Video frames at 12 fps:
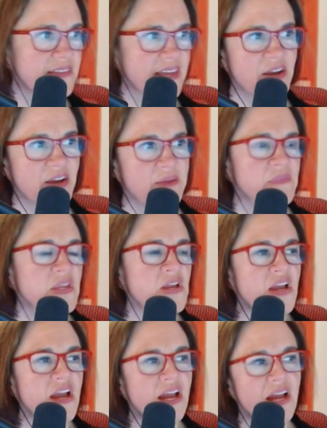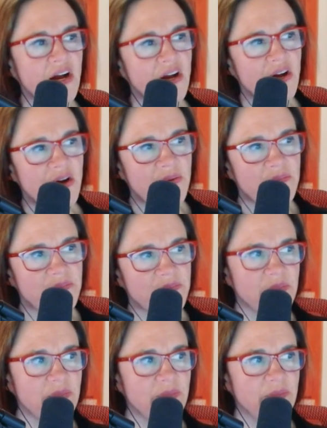That guy. Yeah.
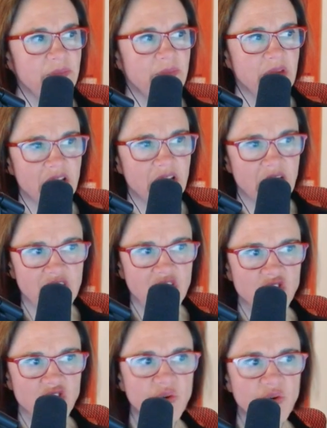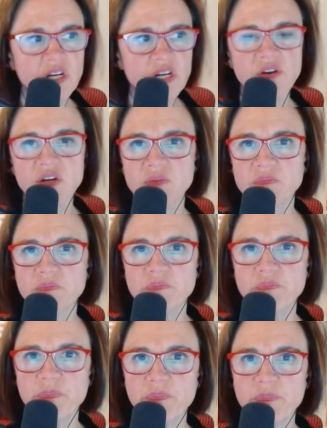Of the extraordinary
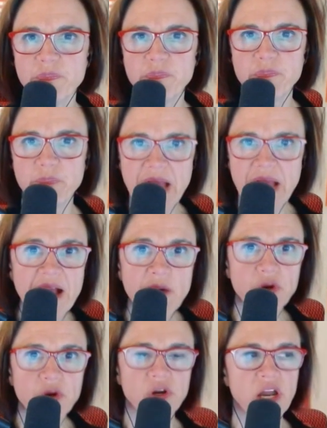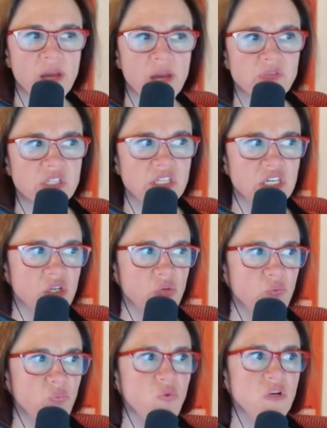power
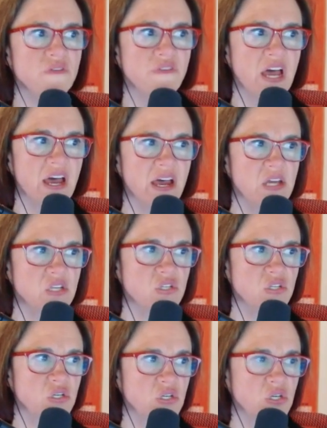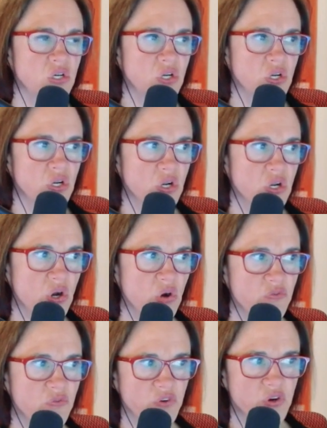Epstein would have had
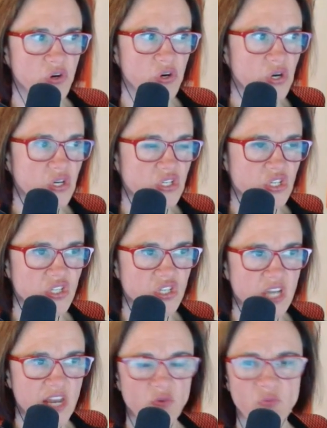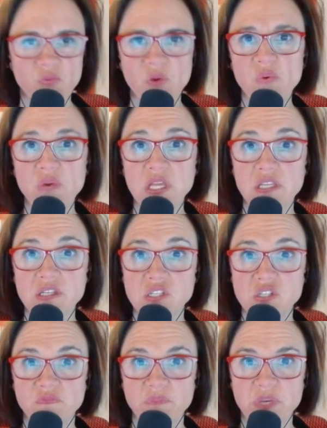over just a growing
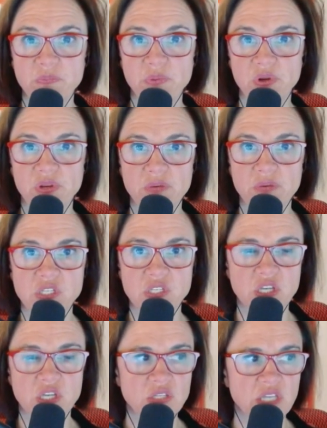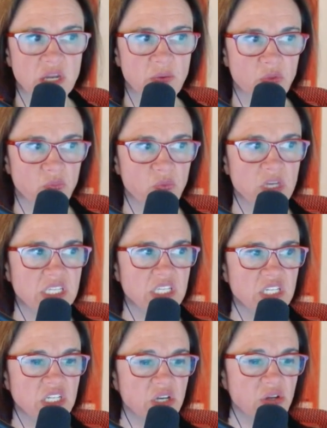list of people he was associated with. We
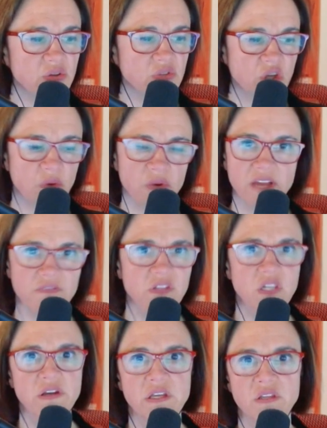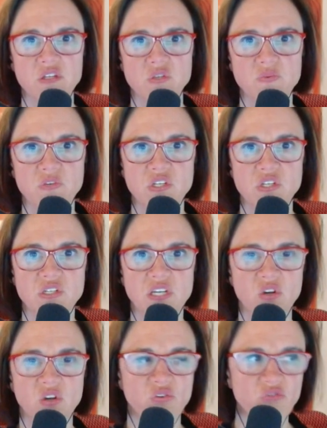still don't have the client list, which is
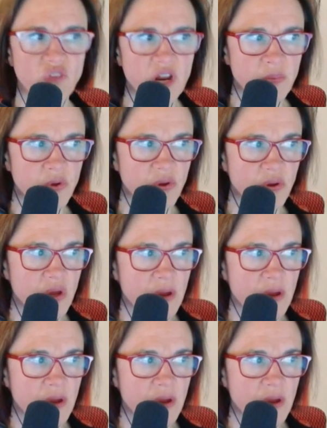incredible